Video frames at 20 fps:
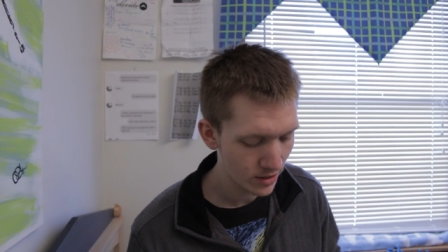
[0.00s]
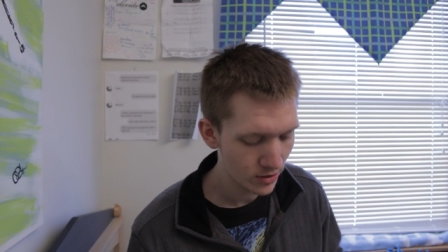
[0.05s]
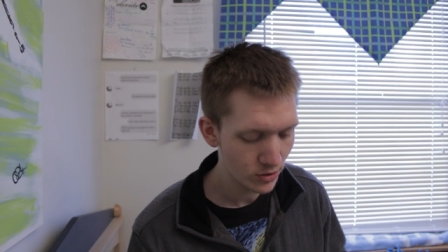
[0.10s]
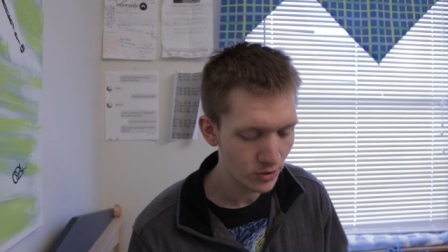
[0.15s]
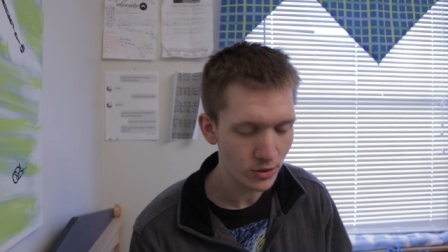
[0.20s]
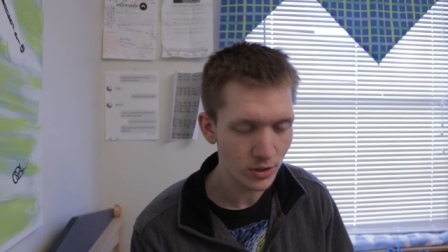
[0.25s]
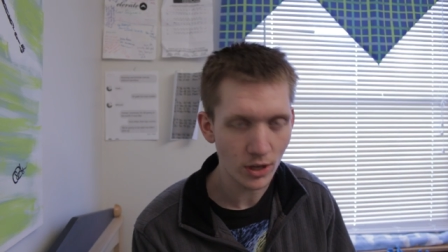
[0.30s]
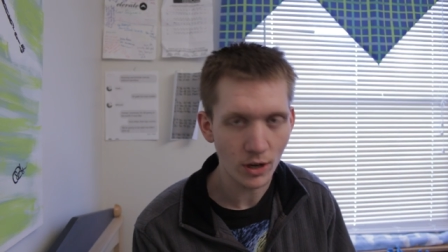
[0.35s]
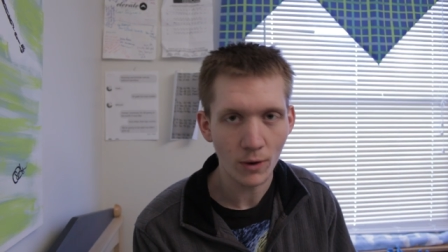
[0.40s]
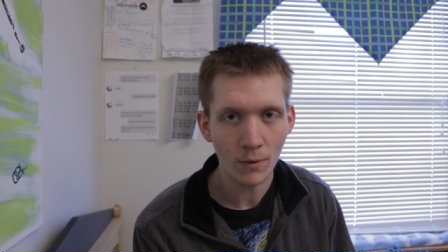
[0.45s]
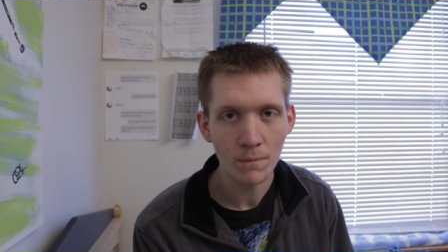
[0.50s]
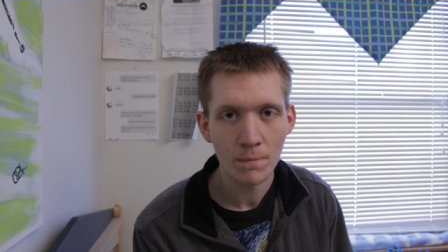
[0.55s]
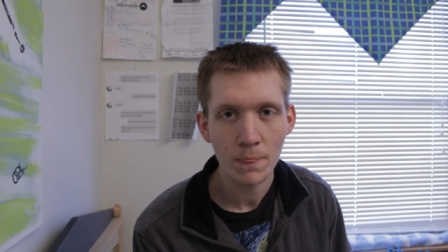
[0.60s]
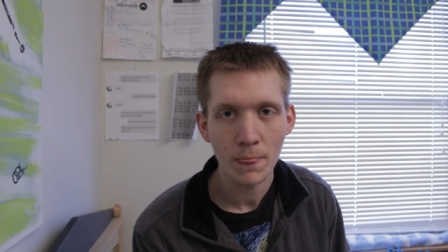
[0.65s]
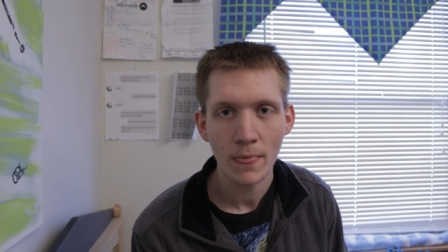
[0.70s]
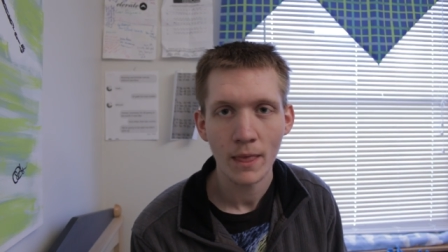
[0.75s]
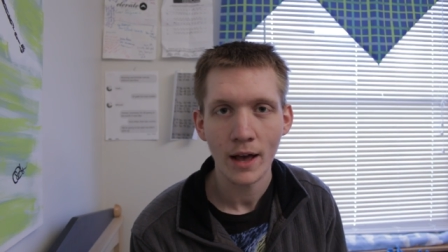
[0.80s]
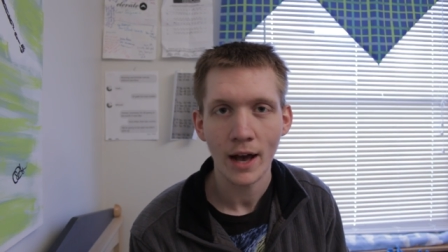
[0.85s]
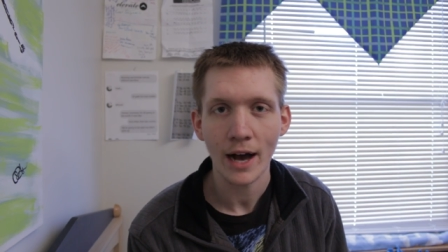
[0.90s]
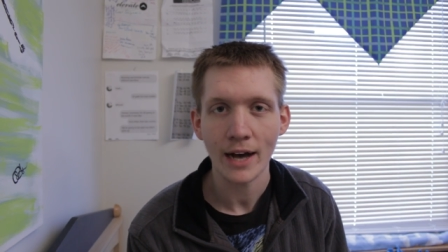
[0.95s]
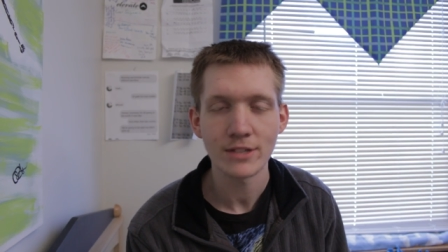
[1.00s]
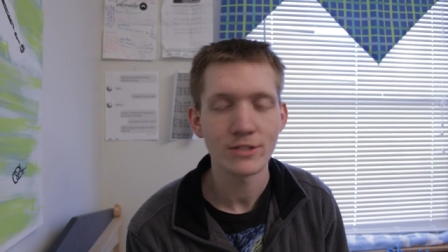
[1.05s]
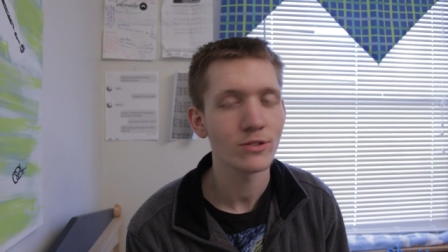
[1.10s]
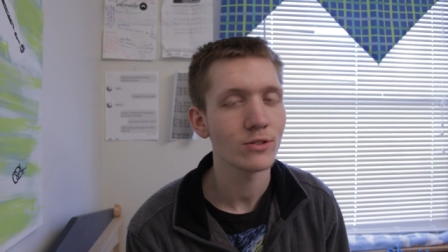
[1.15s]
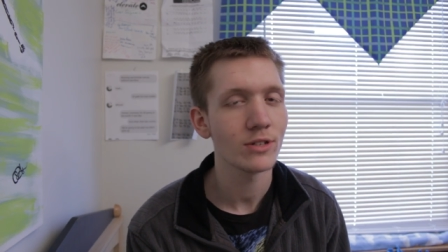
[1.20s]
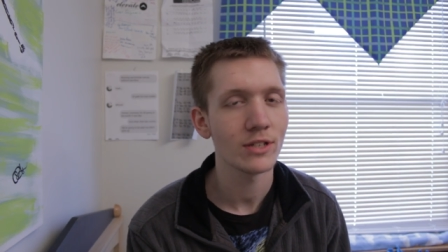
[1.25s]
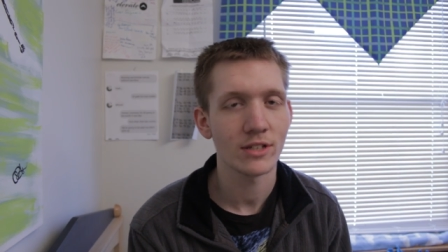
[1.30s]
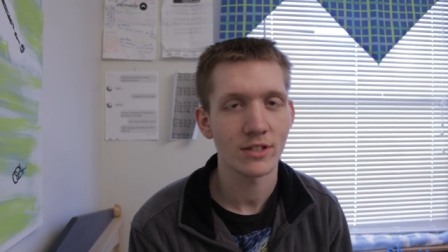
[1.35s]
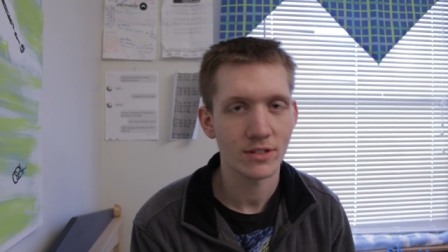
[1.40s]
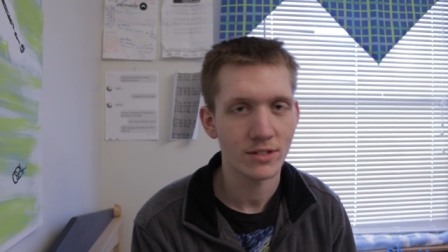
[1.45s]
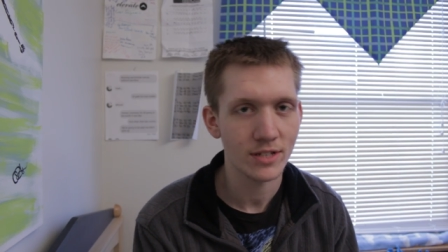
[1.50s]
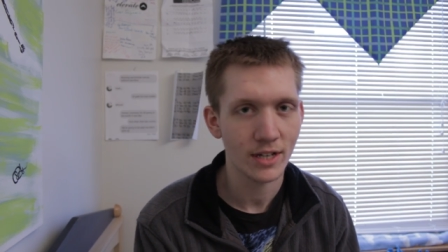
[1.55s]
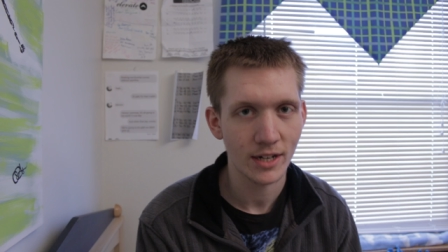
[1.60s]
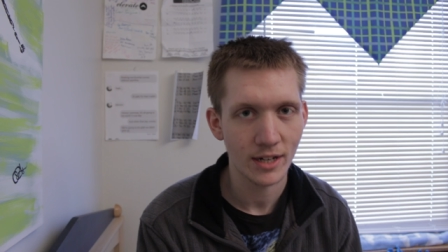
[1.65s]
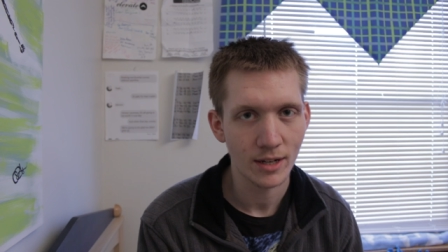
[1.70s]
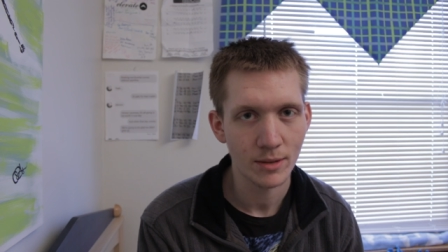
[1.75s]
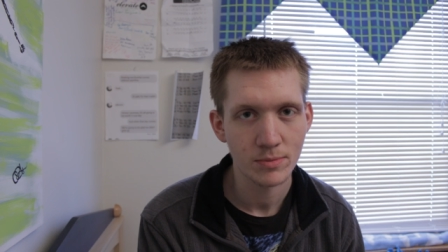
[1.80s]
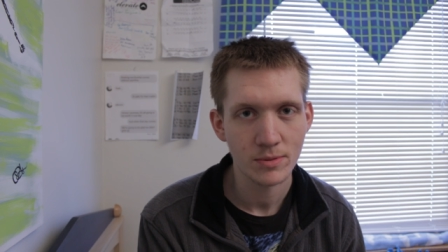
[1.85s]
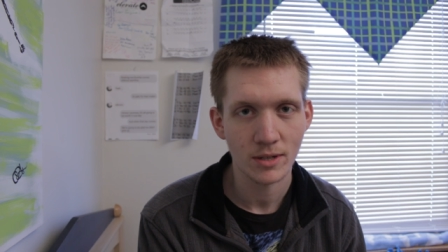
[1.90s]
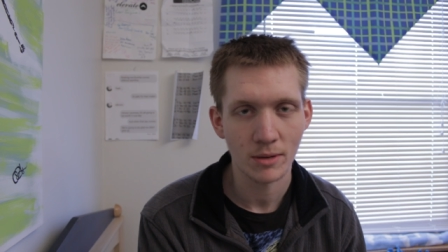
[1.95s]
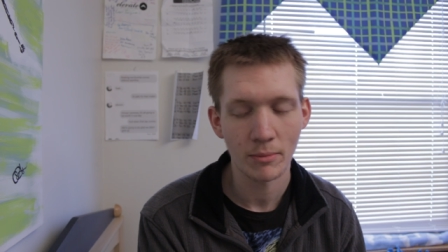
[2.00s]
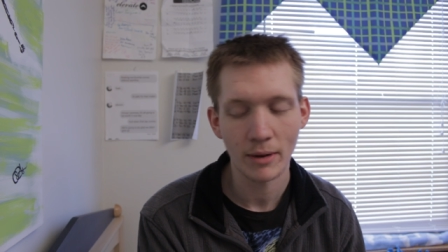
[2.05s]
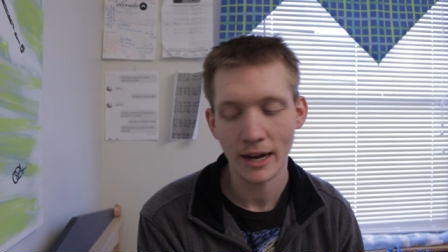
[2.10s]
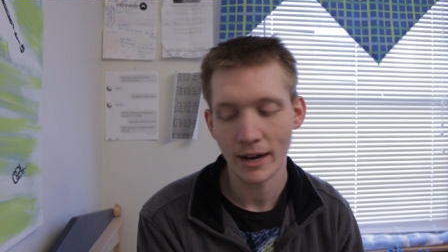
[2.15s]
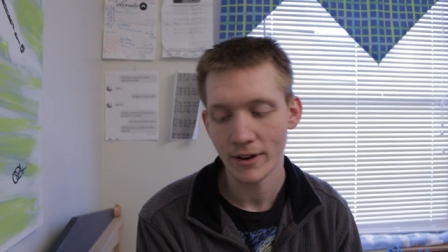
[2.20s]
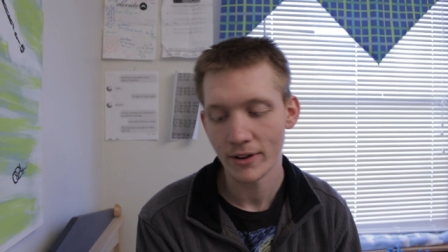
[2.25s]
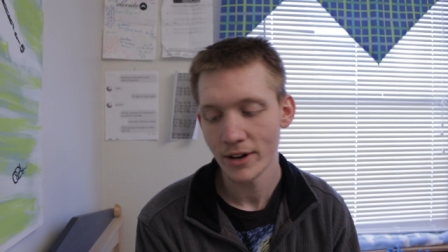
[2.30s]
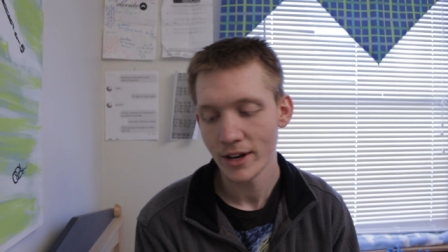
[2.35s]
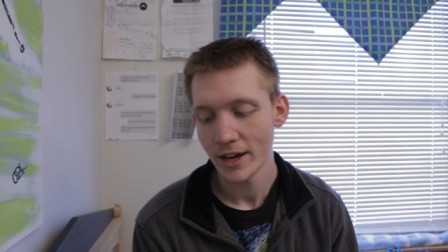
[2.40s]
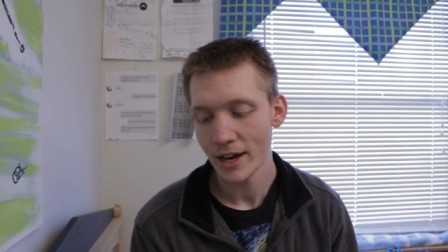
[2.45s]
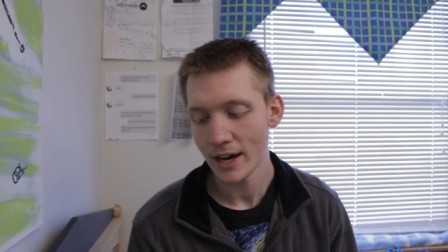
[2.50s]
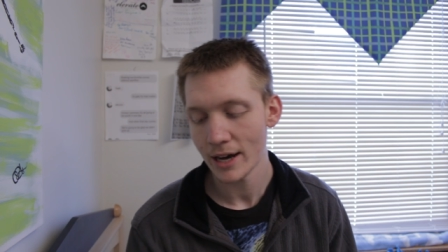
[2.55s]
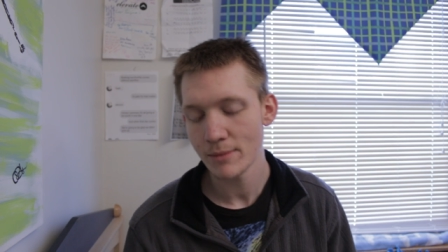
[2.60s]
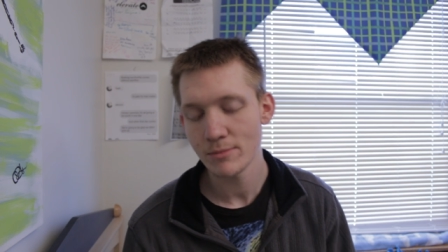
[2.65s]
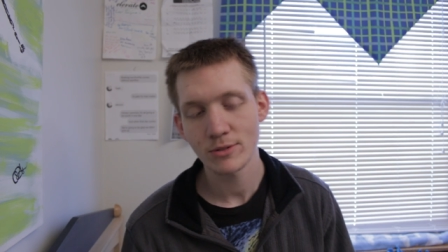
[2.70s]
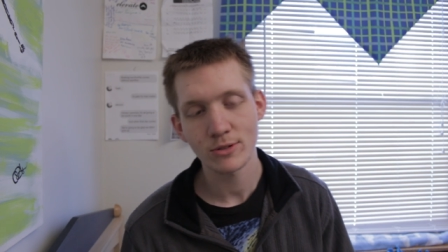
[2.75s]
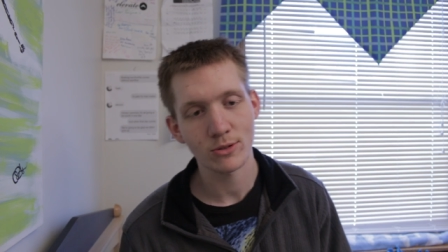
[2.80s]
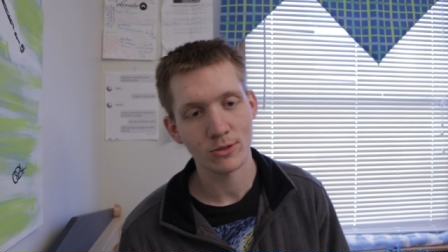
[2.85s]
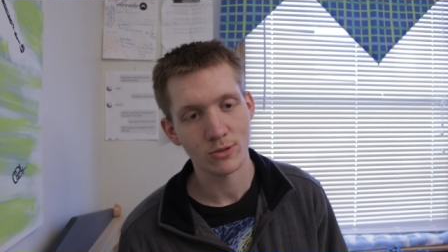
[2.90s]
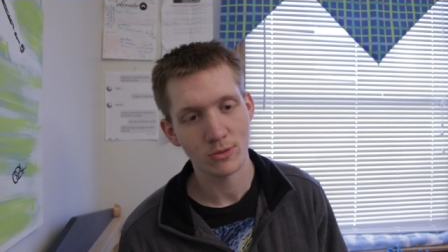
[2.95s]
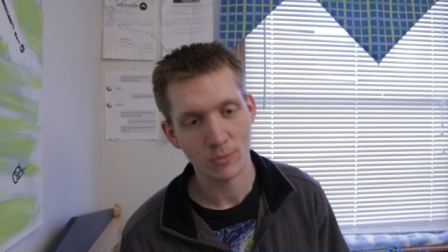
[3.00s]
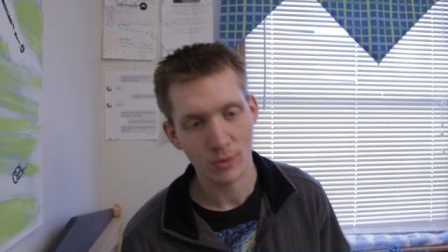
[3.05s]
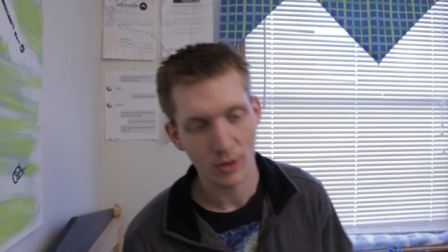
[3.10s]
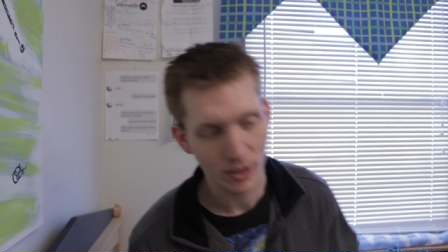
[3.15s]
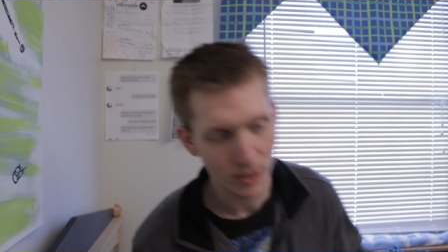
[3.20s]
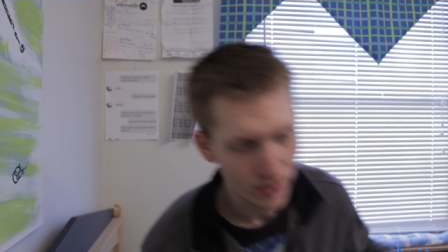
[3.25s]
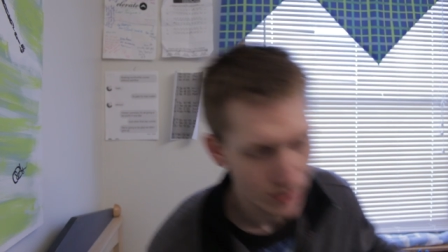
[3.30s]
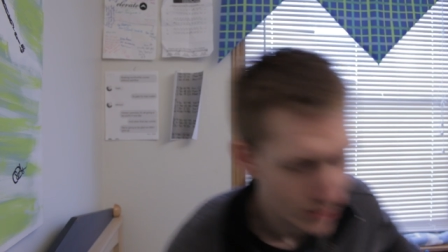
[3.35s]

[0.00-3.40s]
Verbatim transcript: So I still need to set it up somehow. I'm so smart.